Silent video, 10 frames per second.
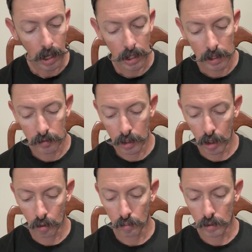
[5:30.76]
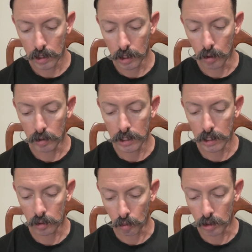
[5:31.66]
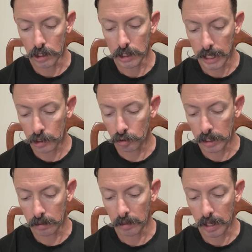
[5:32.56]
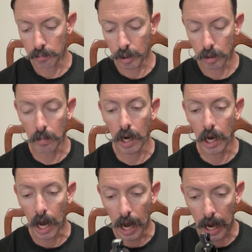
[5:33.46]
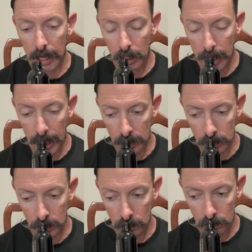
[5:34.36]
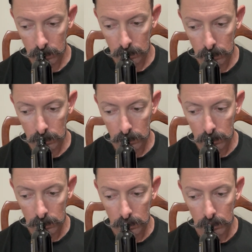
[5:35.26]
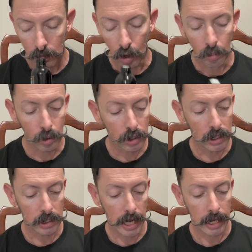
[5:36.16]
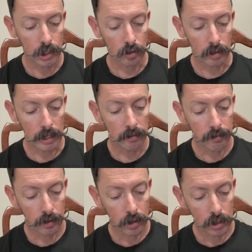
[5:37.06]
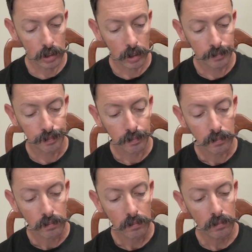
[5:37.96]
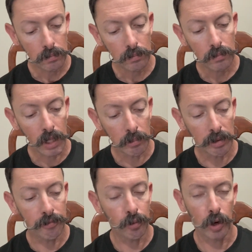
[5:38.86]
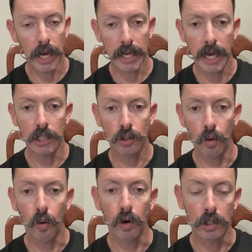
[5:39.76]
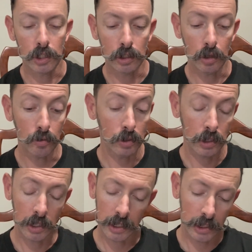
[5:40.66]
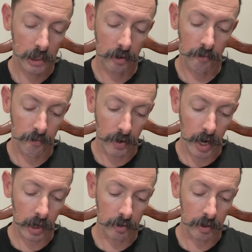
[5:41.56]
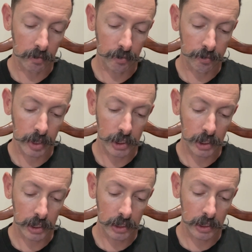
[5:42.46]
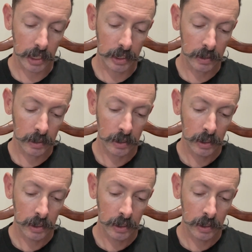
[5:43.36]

even though, it says orange, tangerine, and bergamot, I catch almost the tangerine first before I catch orange notes. It's just a very refreshing scent.